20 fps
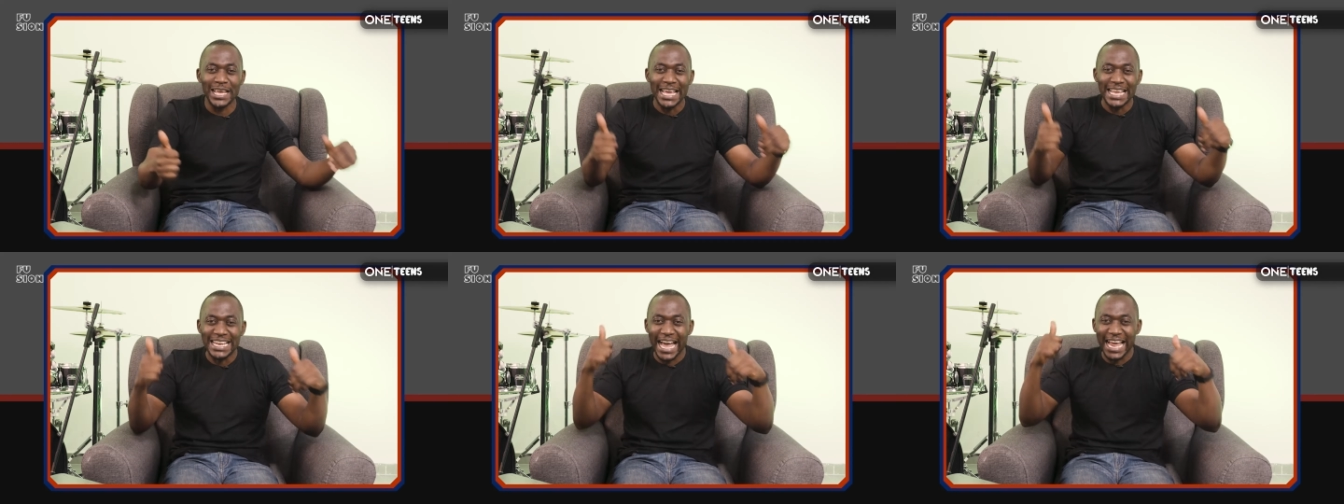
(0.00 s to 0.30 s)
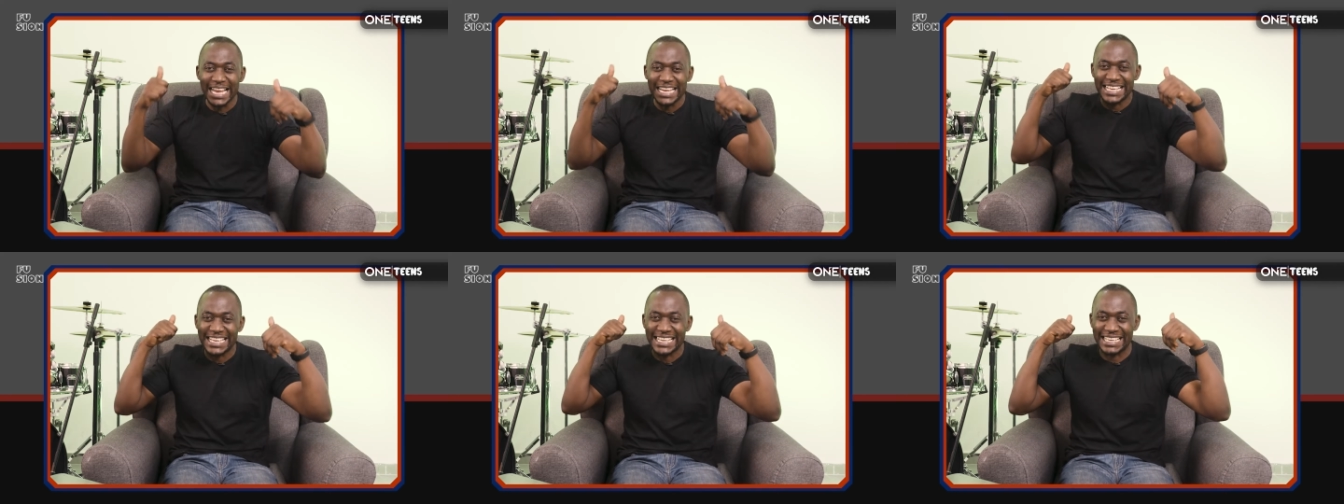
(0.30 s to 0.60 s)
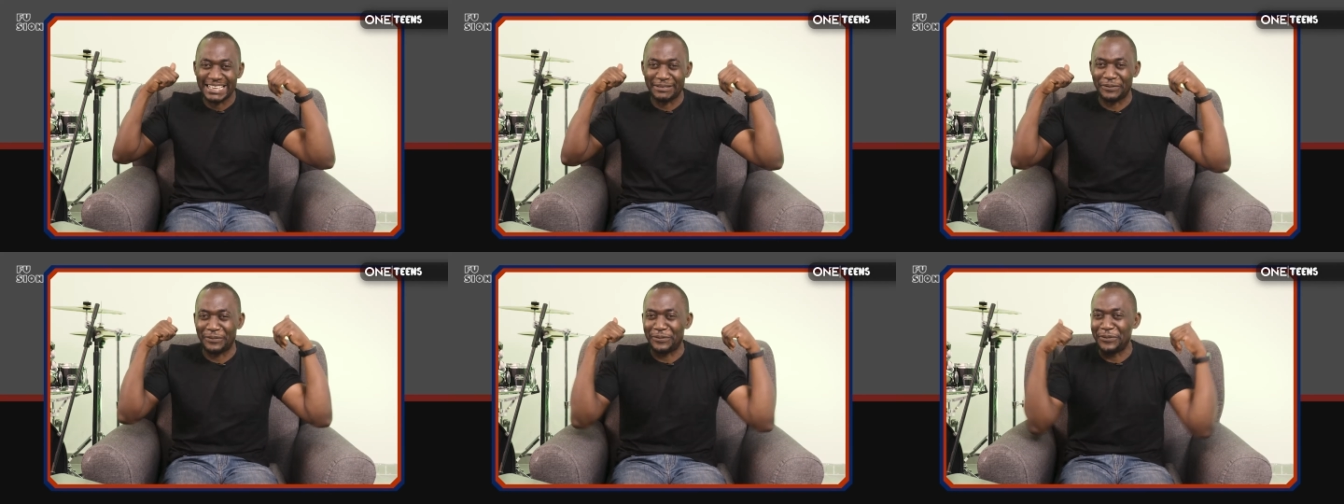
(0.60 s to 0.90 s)

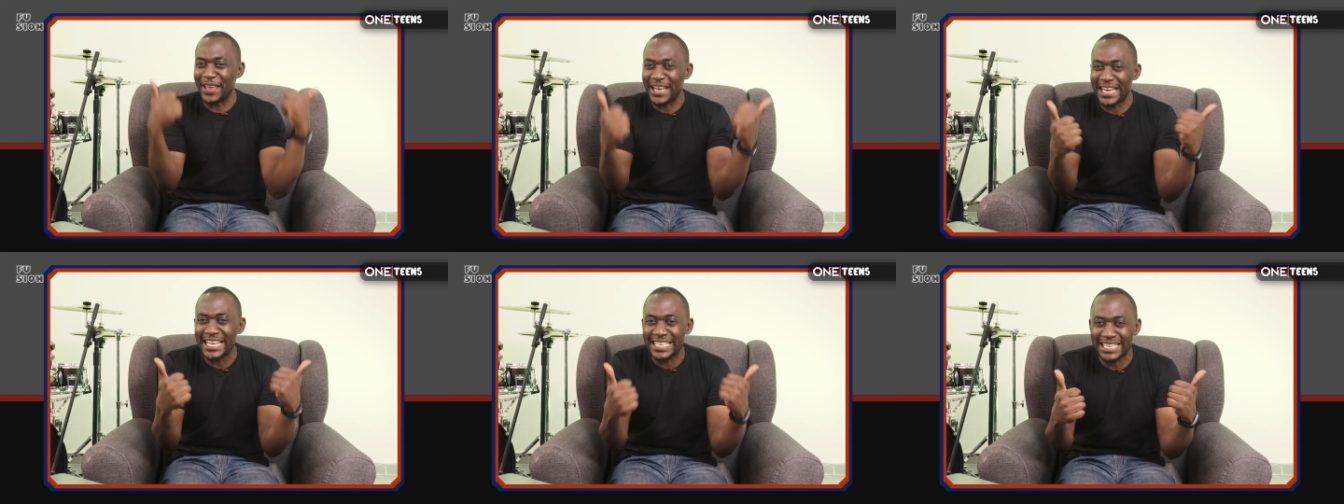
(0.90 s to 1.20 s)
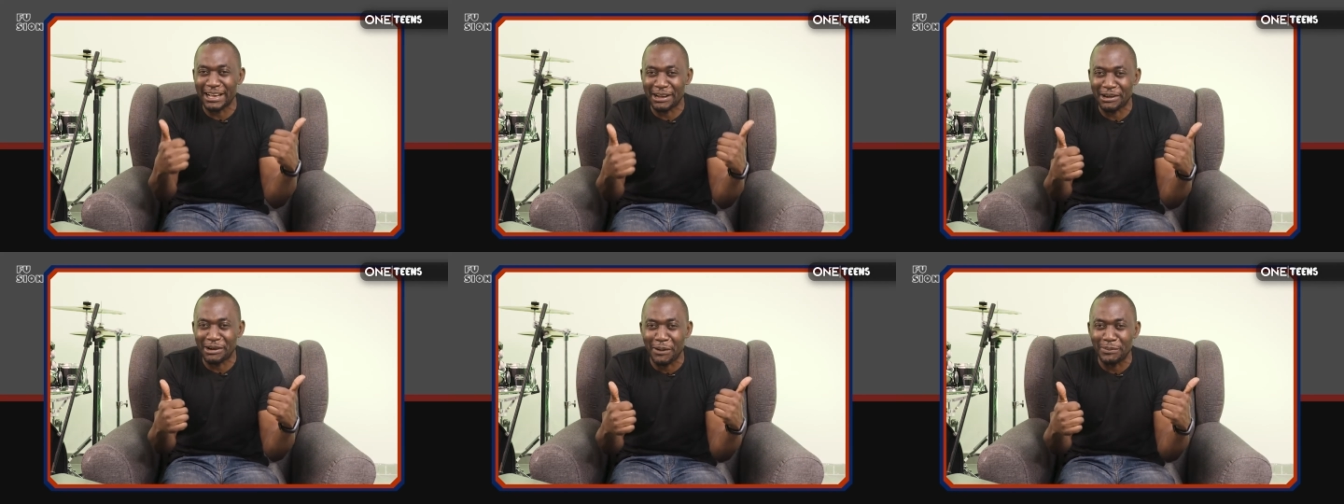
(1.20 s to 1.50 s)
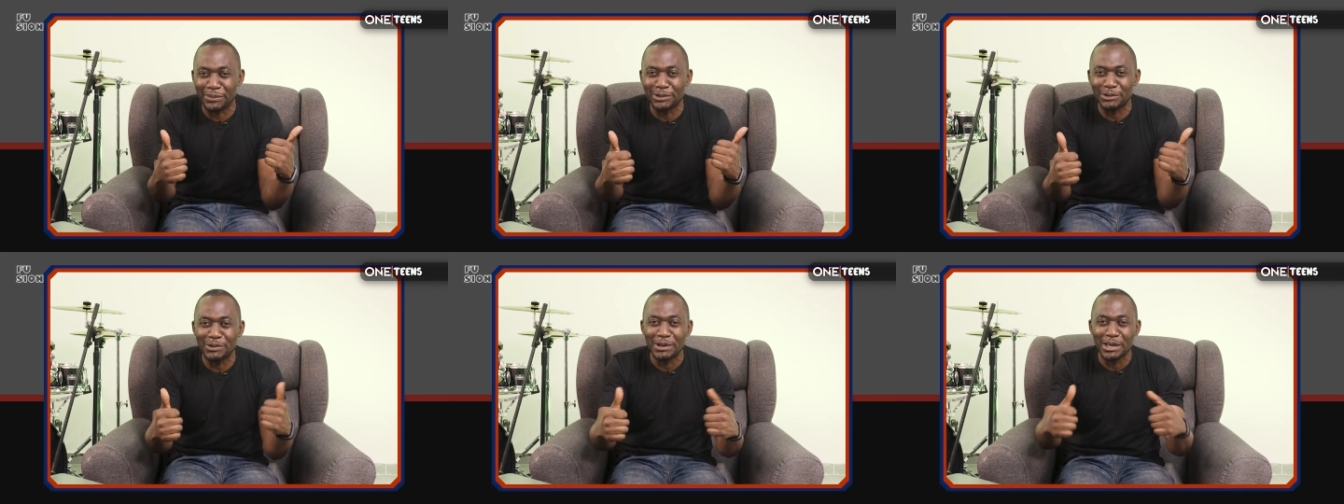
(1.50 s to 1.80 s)
That feelings that
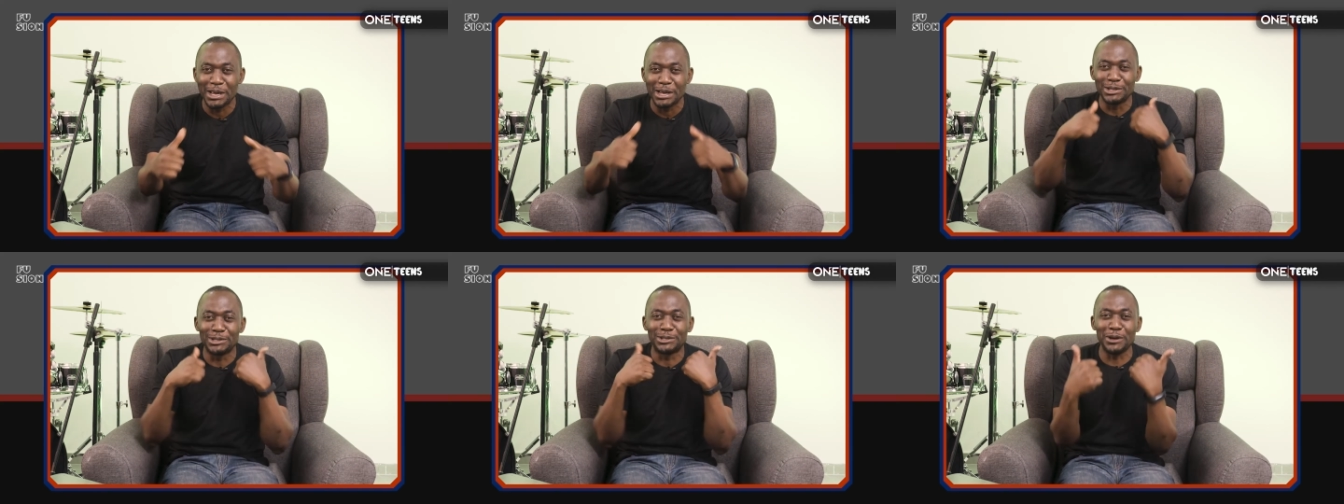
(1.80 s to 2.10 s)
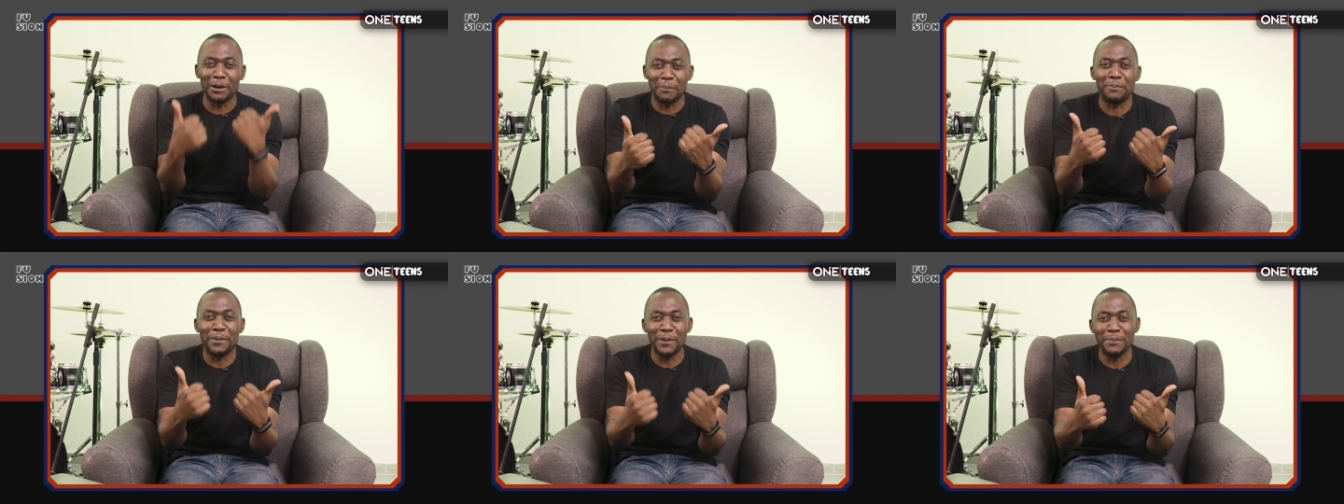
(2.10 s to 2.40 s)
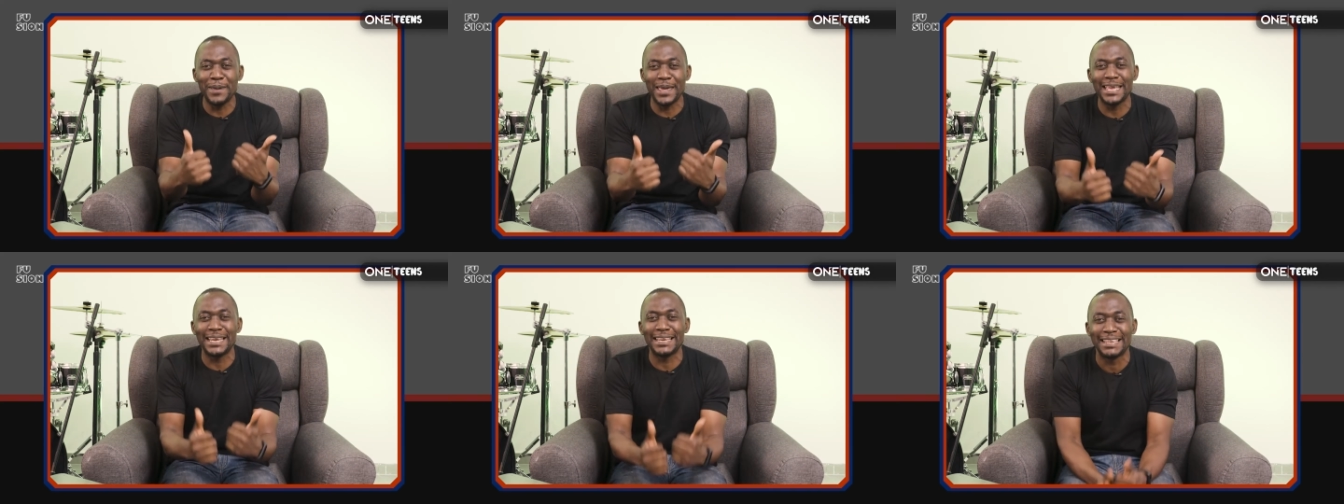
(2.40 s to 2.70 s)
come to you,
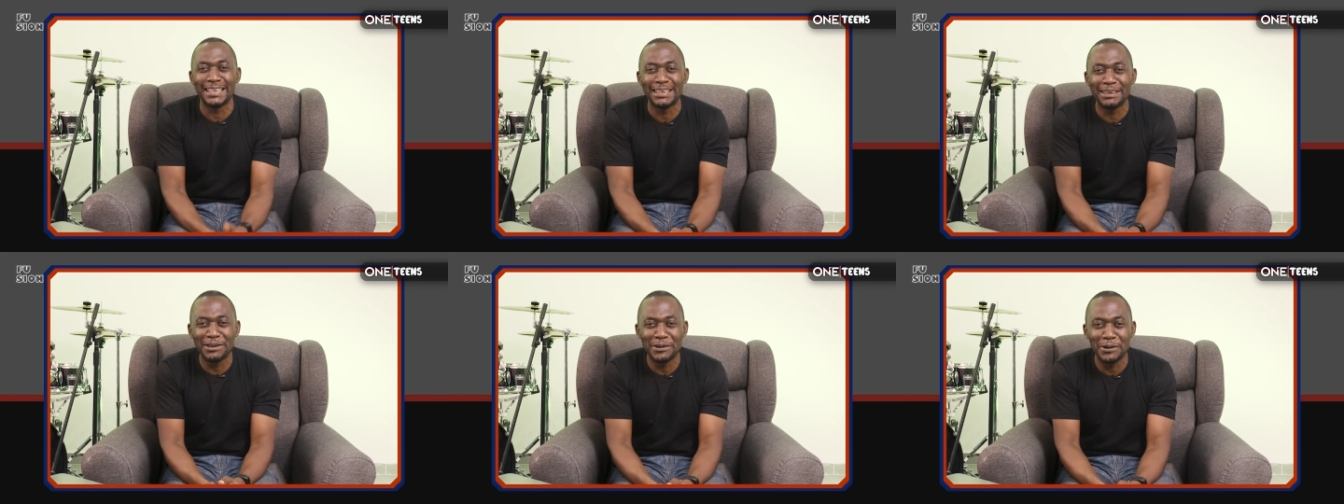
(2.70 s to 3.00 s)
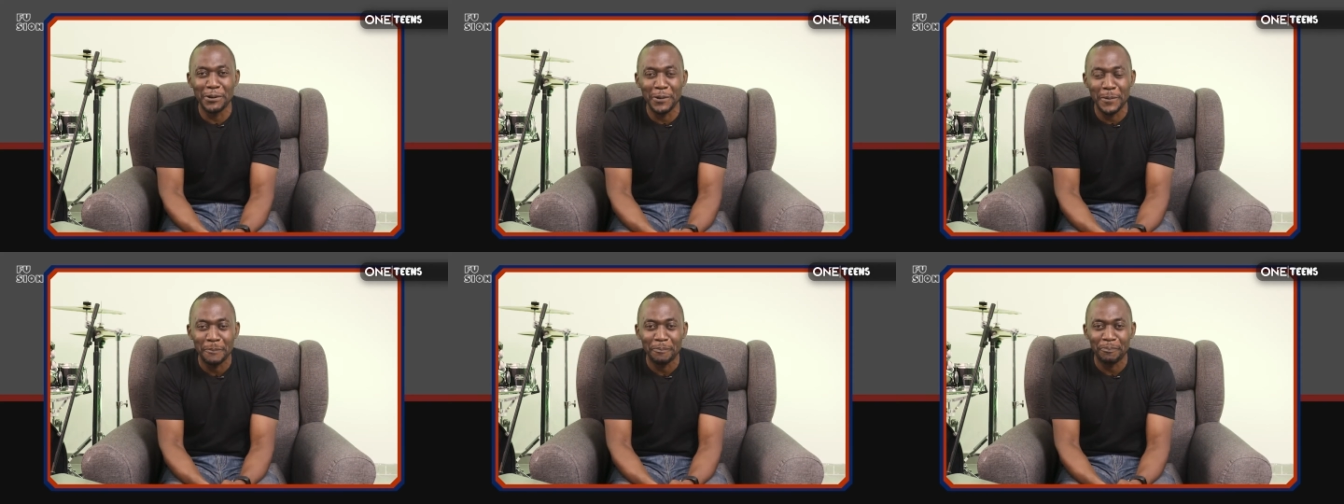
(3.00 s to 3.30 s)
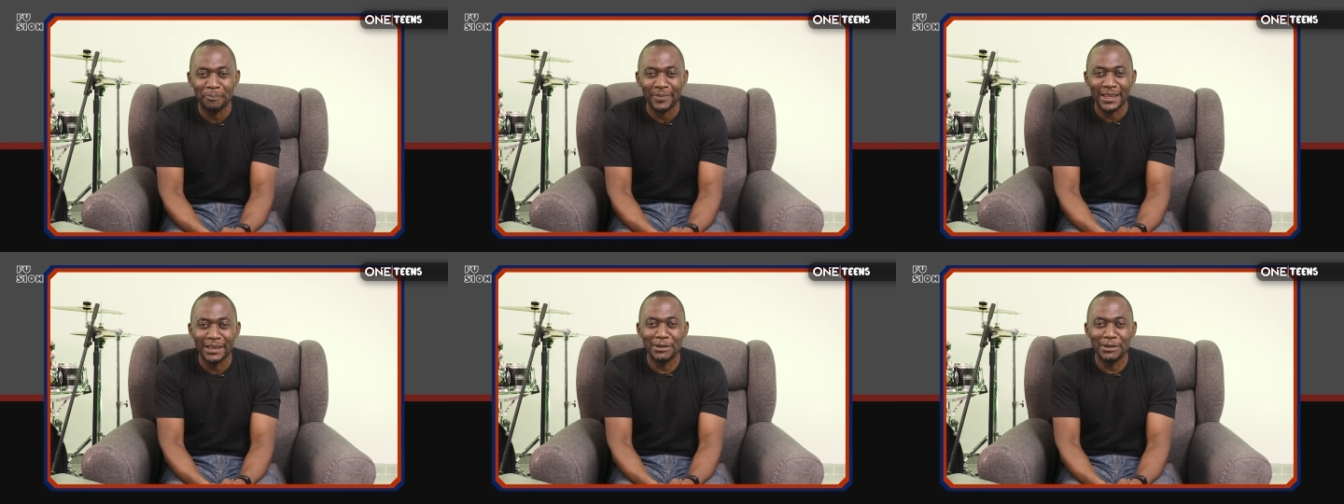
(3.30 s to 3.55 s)
dopamine, you know,